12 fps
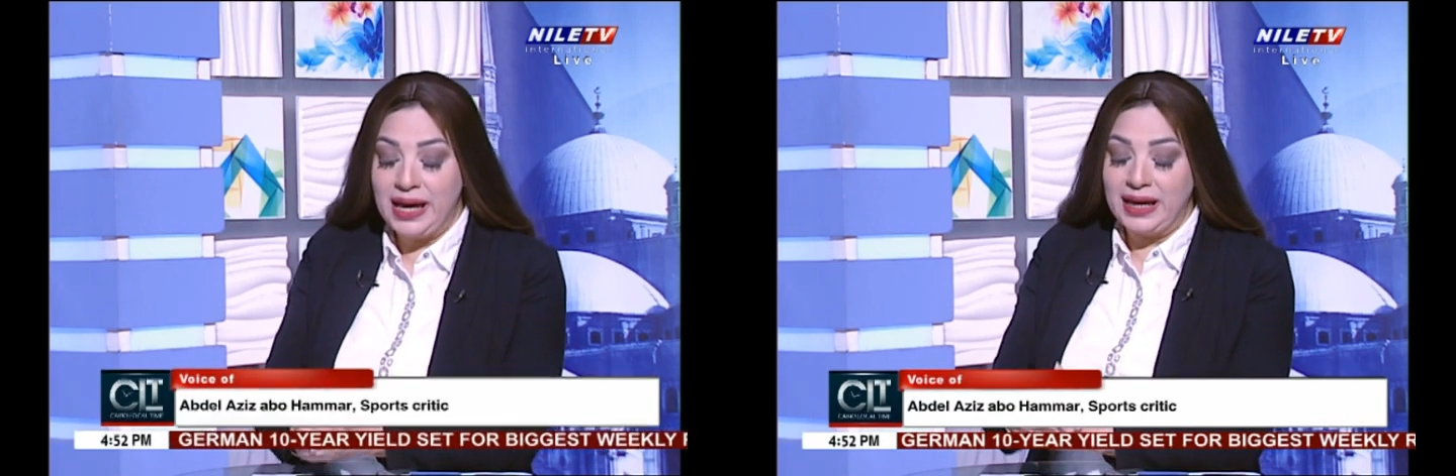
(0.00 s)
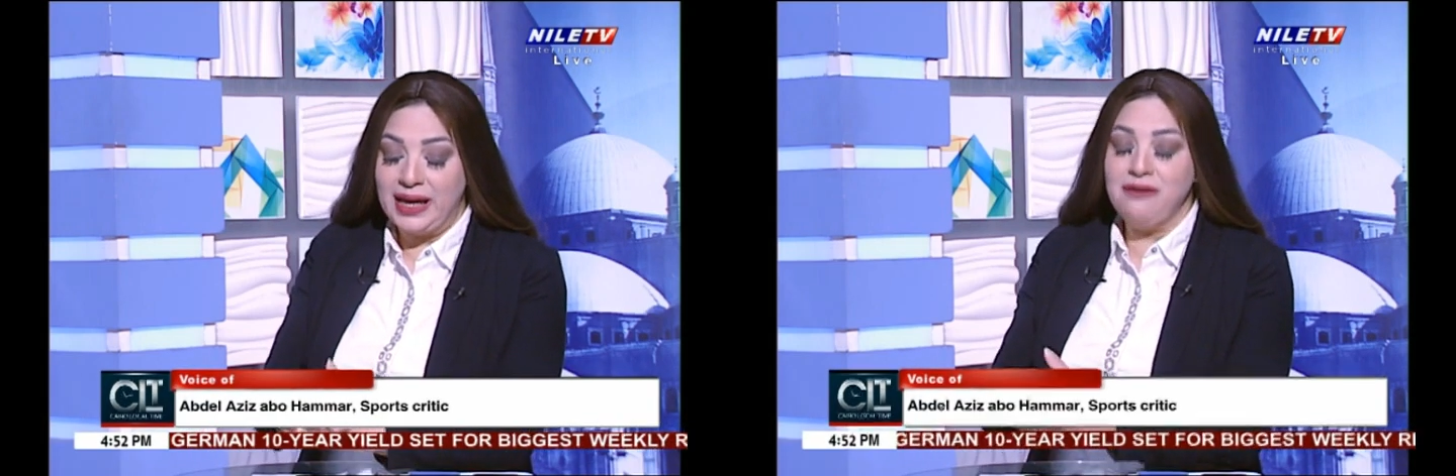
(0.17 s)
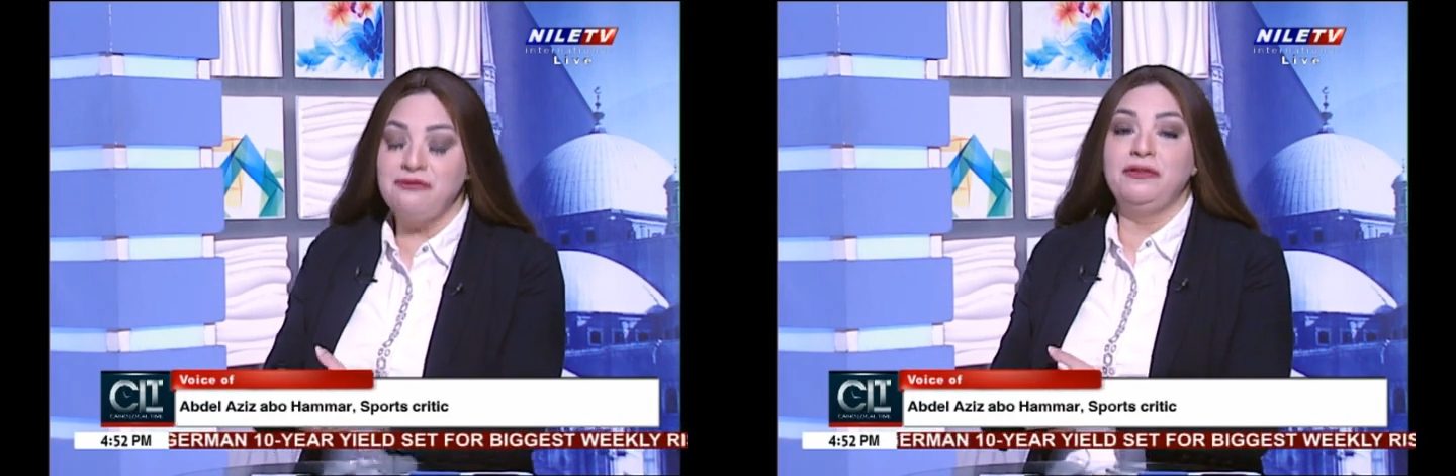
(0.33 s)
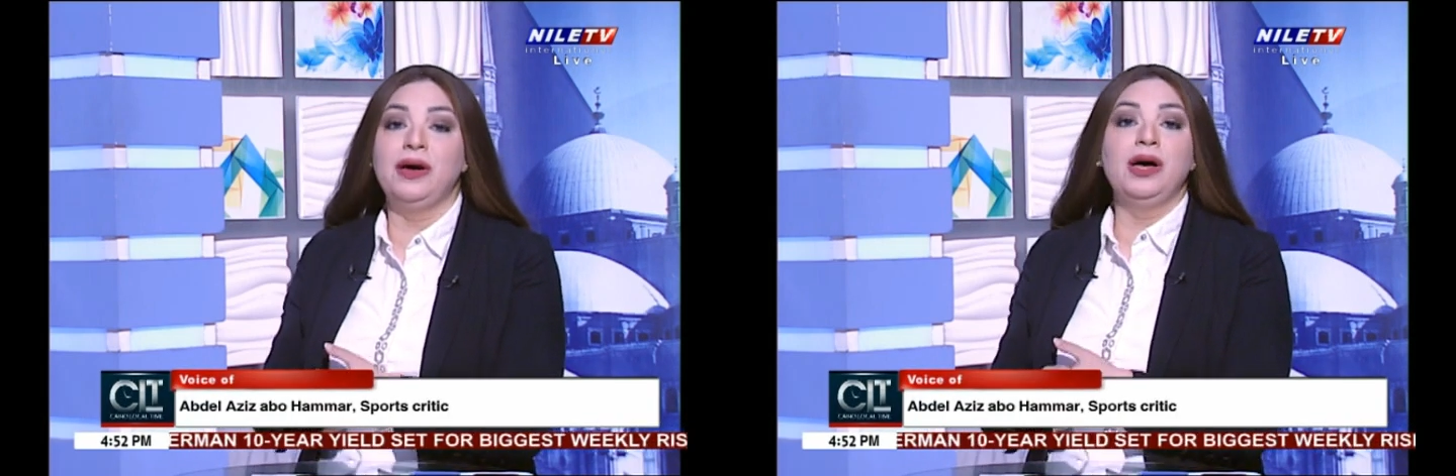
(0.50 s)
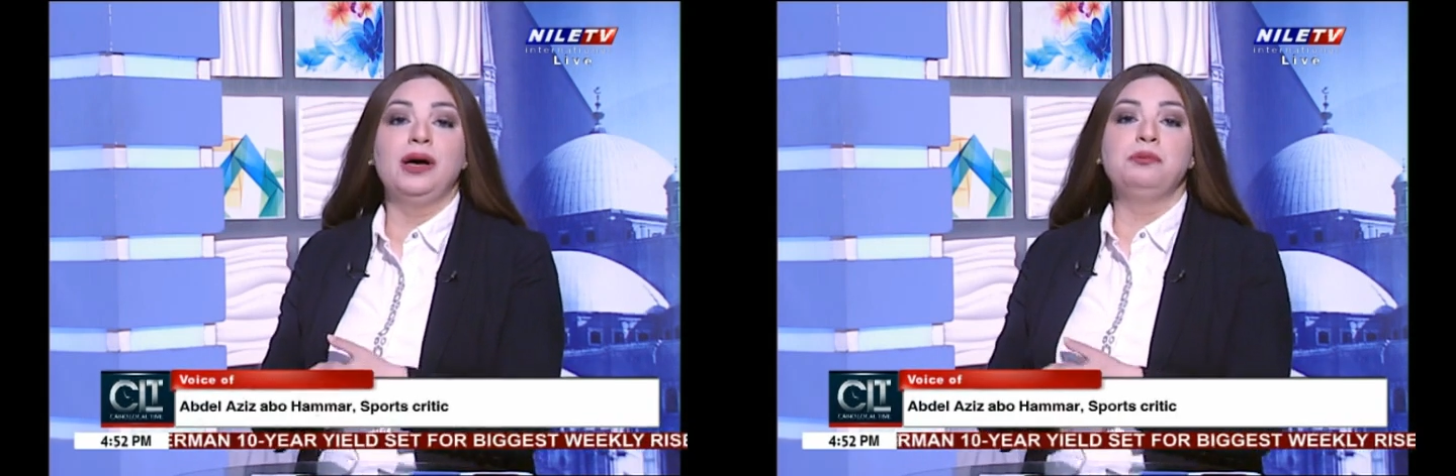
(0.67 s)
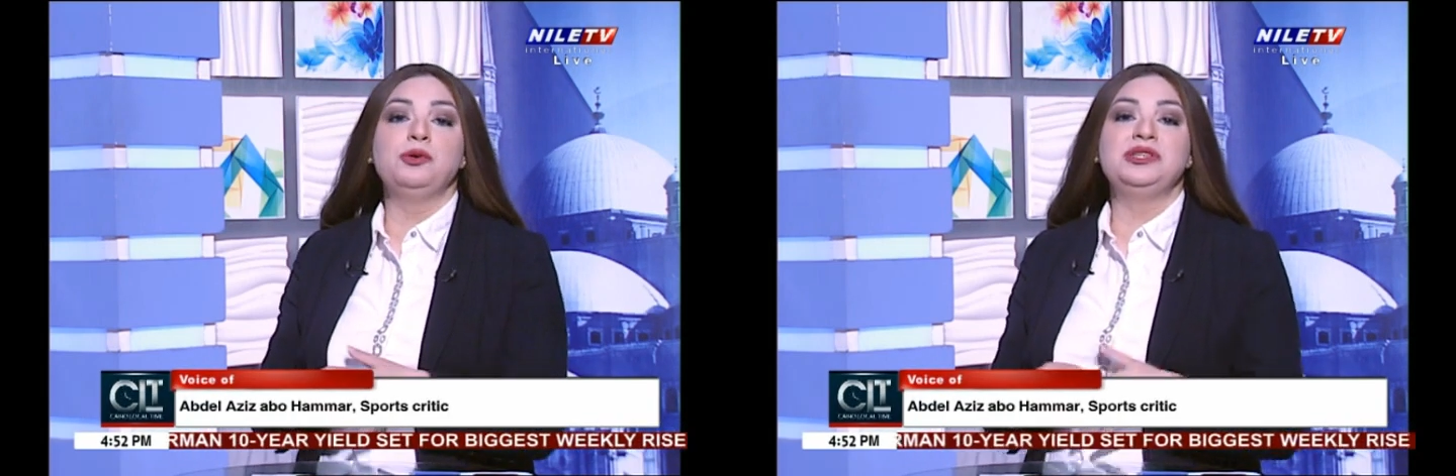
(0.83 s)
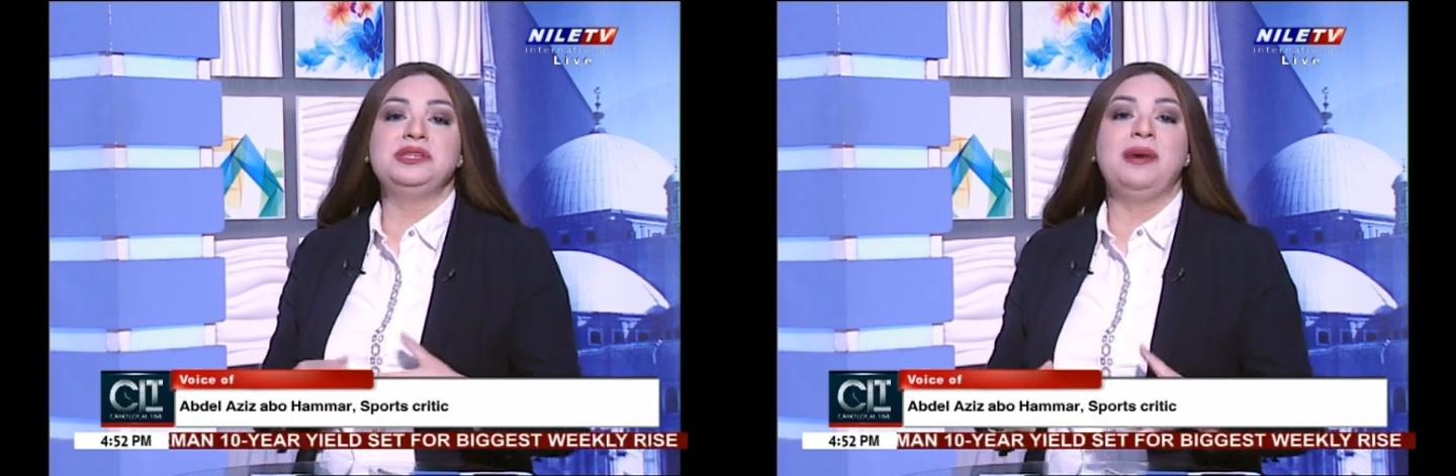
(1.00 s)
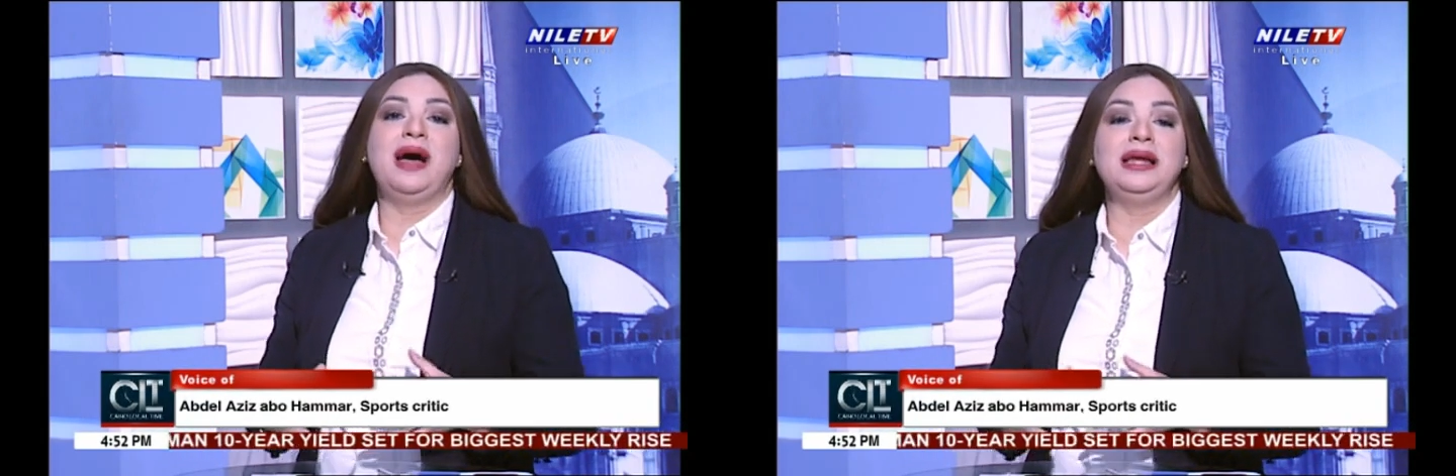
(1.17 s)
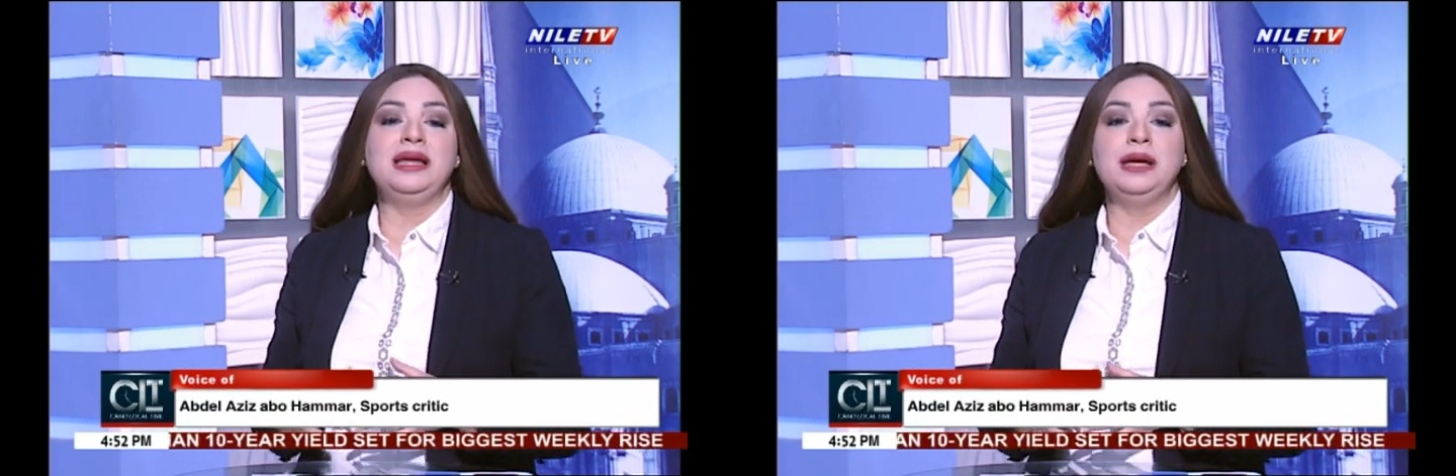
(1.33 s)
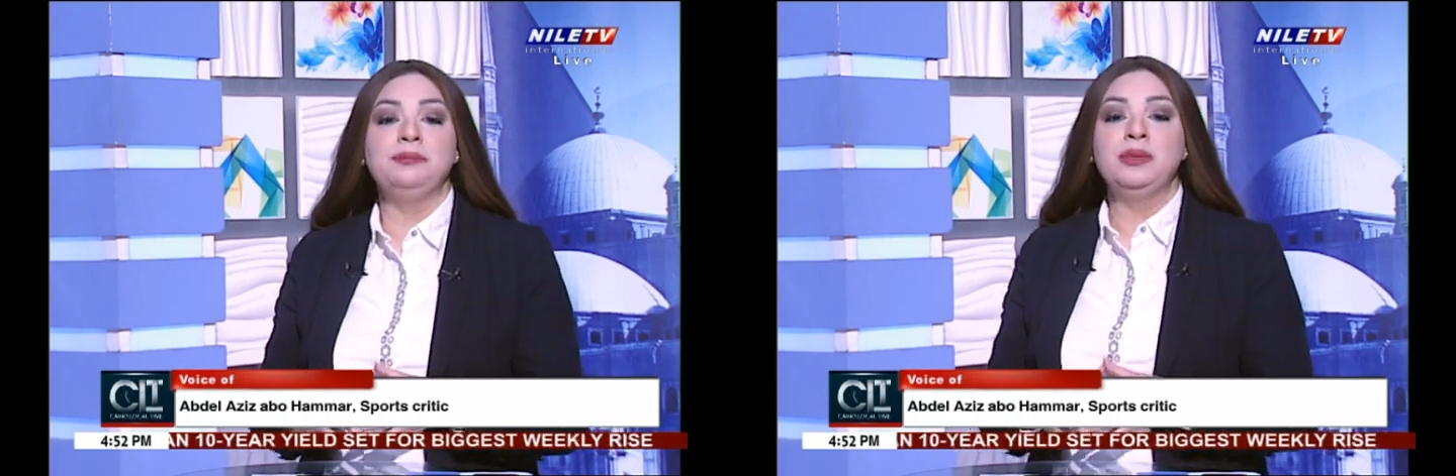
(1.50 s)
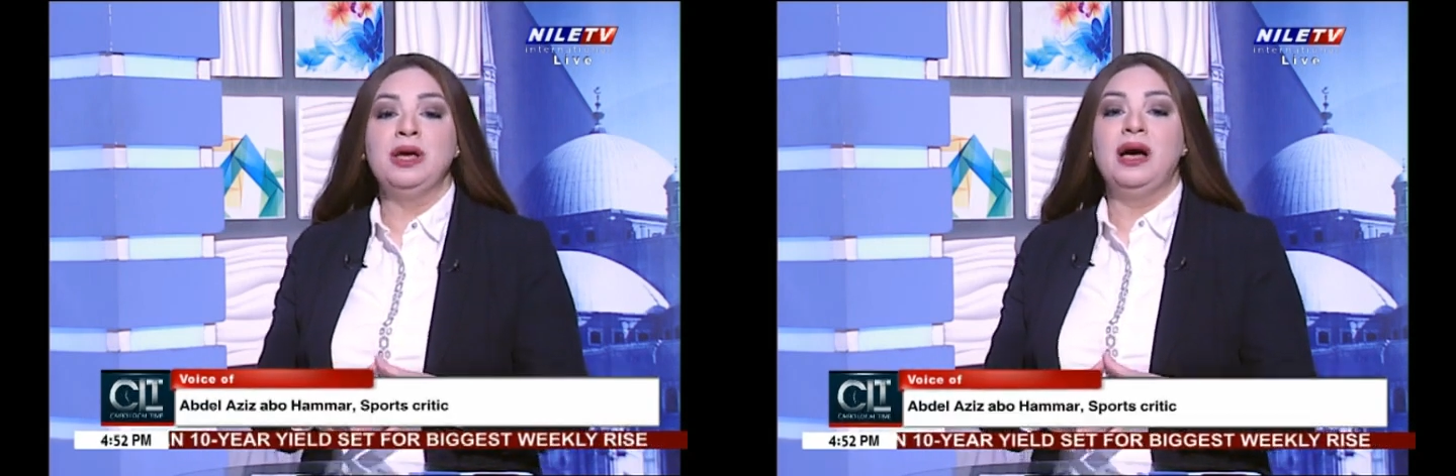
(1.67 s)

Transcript: give uh, Mosimane